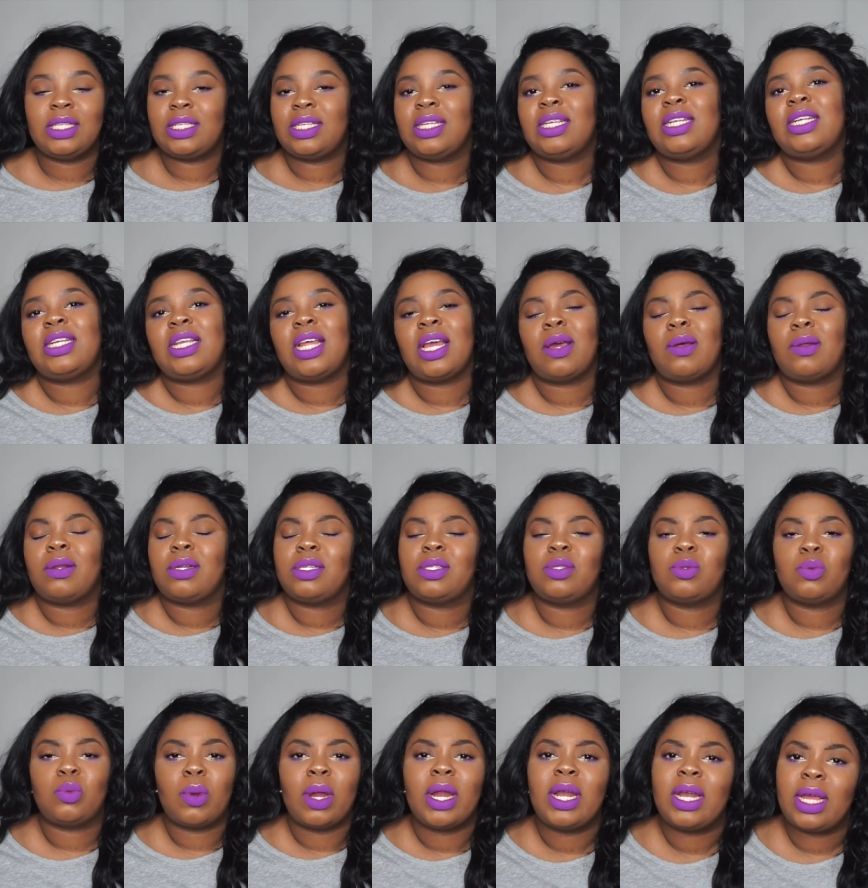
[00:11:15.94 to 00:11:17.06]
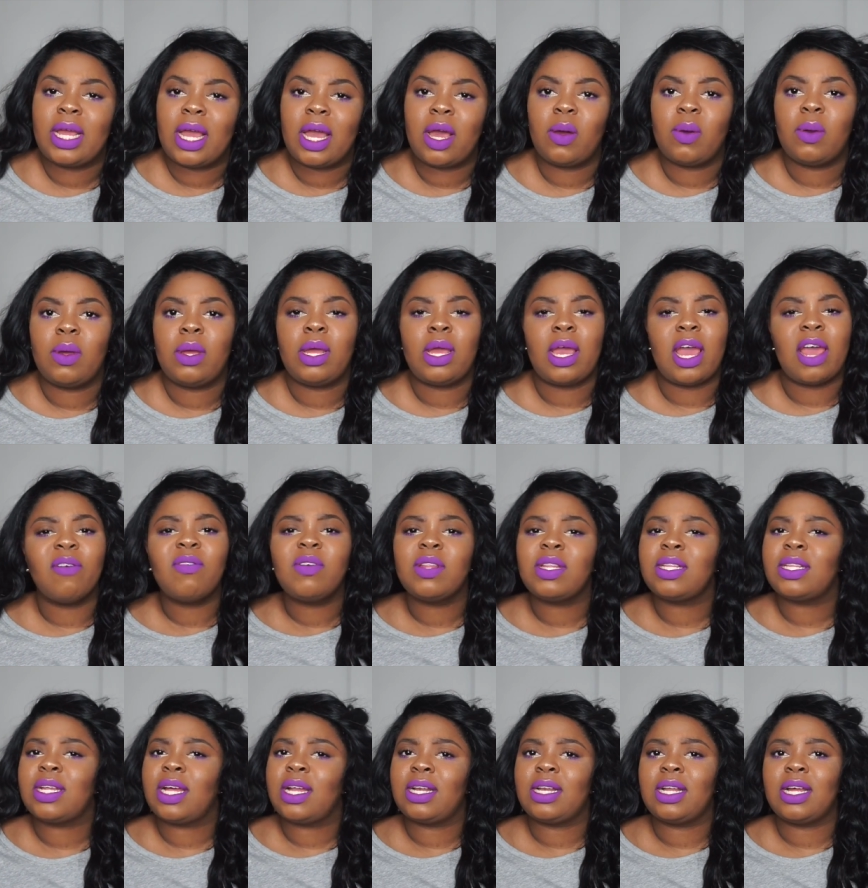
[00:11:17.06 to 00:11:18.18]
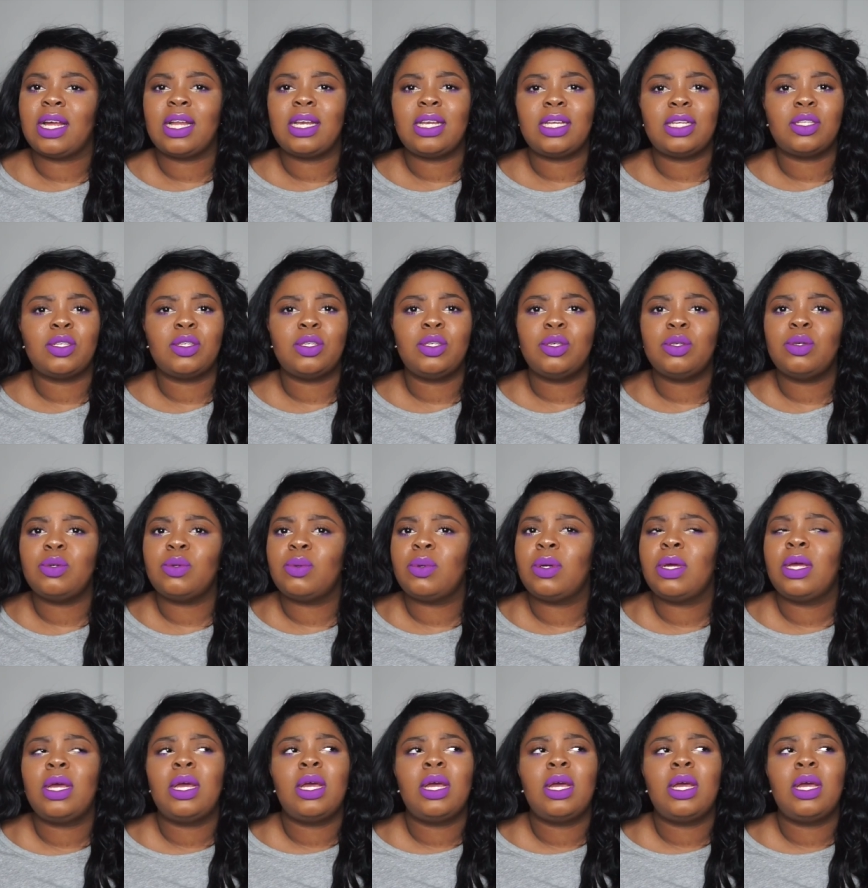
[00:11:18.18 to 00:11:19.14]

sitting down and writing out everything that I need to do,